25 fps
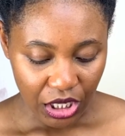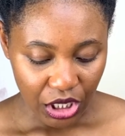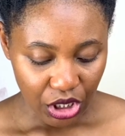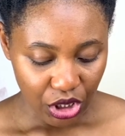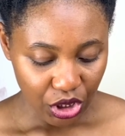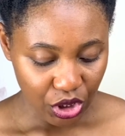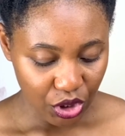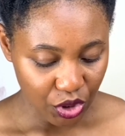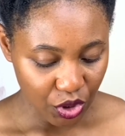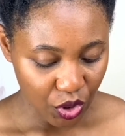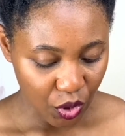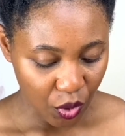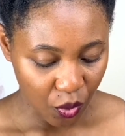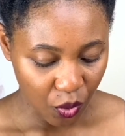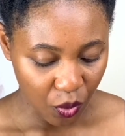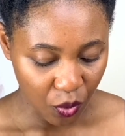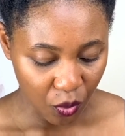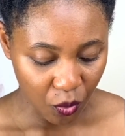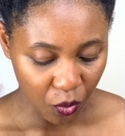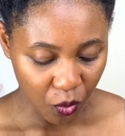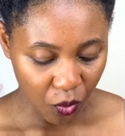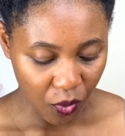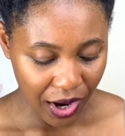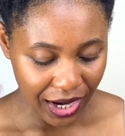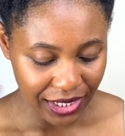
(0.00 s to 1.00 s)
you know,
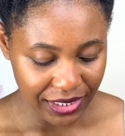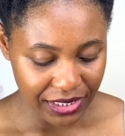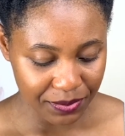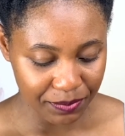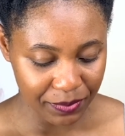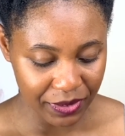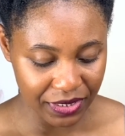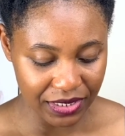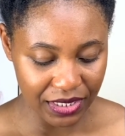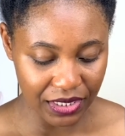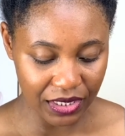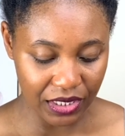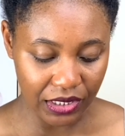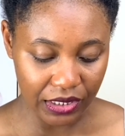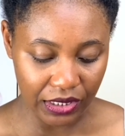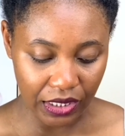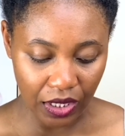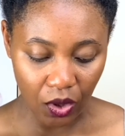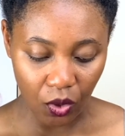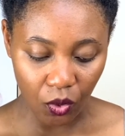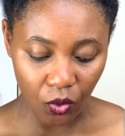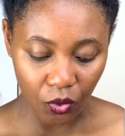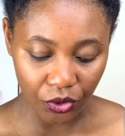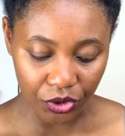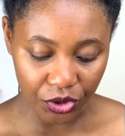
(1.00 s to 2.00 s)
what
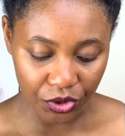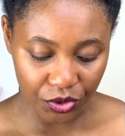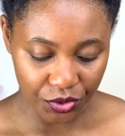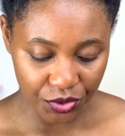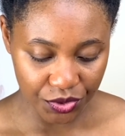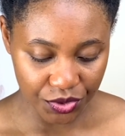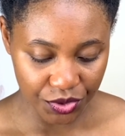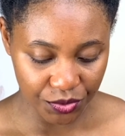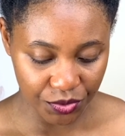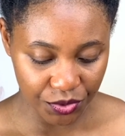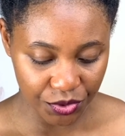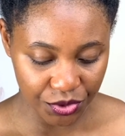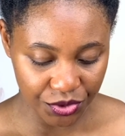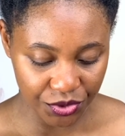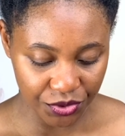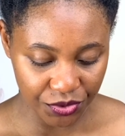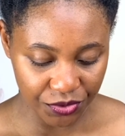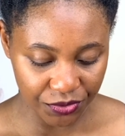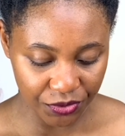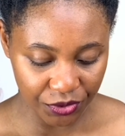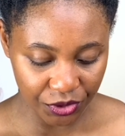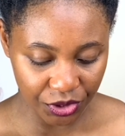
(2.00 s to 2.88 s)
particular oils will do for